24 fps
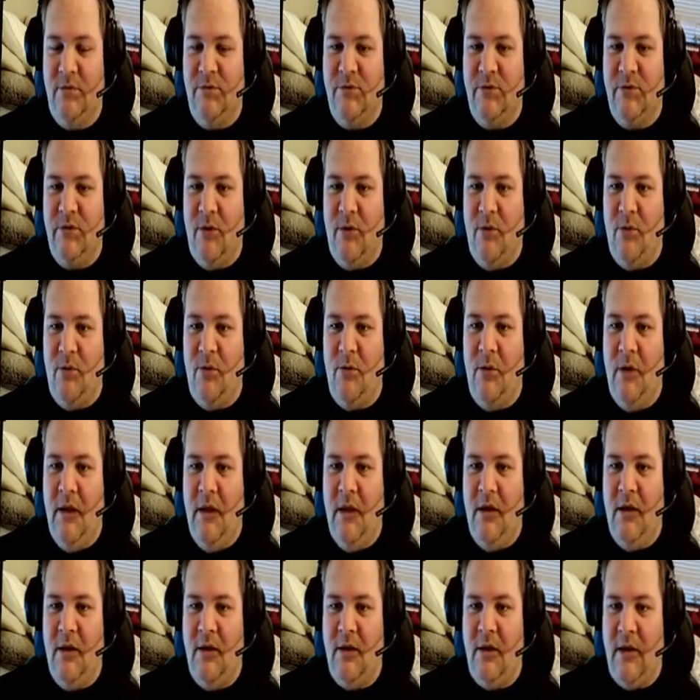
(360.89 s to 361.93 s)
So
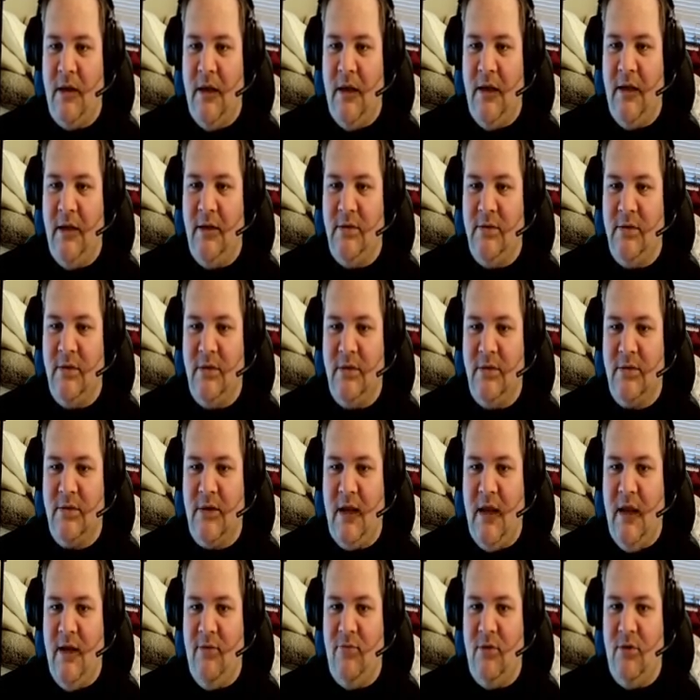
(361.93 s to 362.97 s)
getting to this
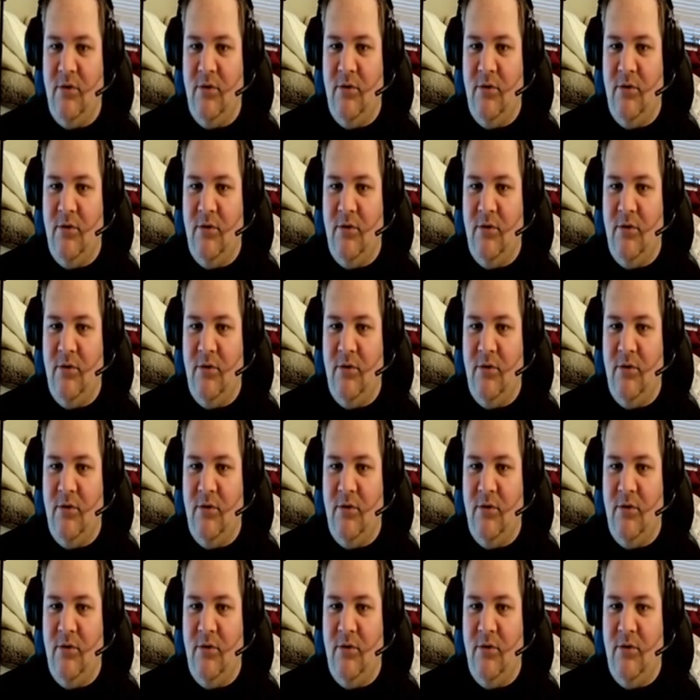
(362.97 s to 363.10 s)
cave and